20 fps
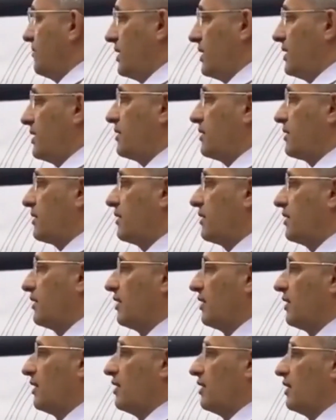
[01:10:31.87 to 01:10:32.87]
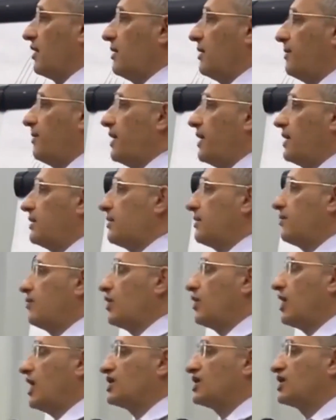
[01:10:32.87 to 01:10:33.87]
is selected individually. It is
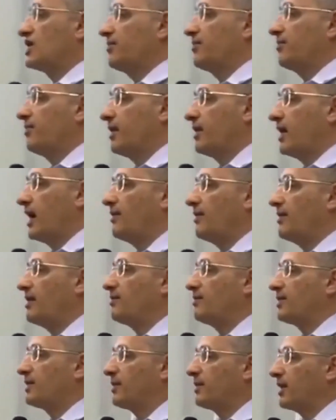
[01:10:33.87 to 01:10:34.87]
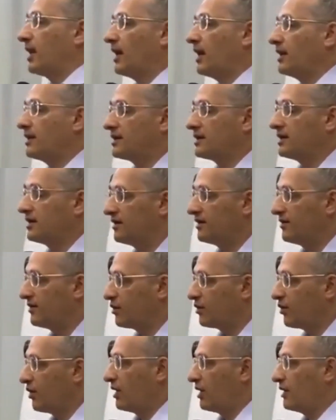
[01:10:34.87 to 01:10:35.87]
selected in a way that it deeply
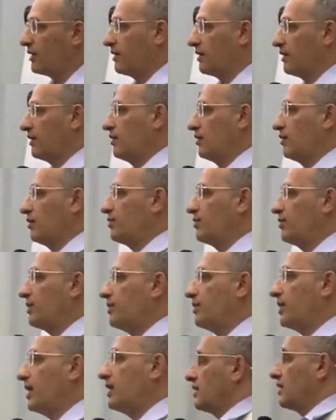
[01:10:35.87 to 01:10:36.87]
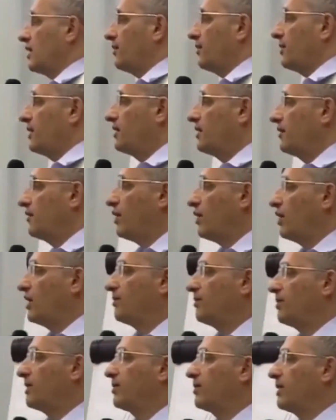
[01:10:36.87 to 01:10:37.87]
penetrates the body. When we
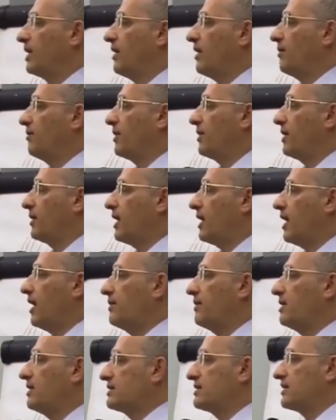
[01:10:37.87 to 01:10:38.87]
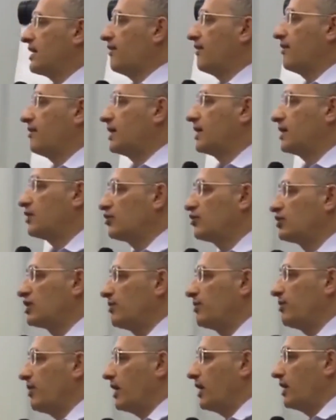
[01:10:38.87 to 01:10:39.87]
individually select the gemstone and place it on
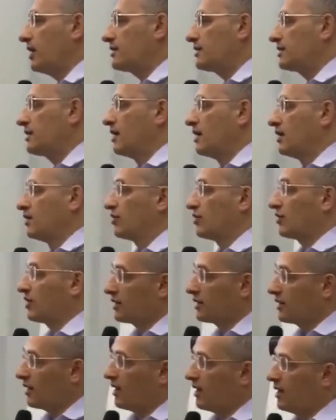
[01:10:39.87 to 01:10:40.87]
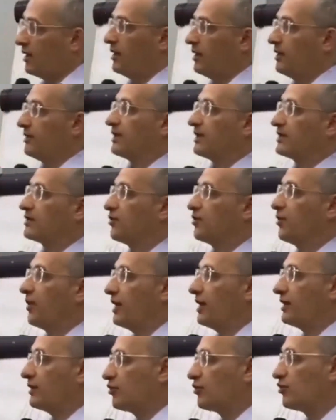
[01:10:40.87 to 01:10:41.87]
the correct finger, the desired effect
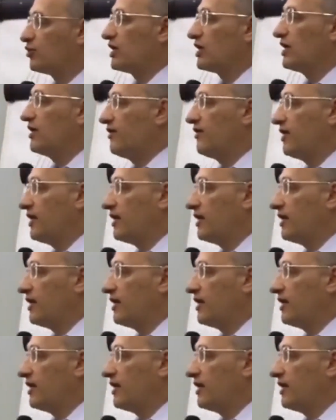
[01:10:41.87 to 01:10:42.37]
happens.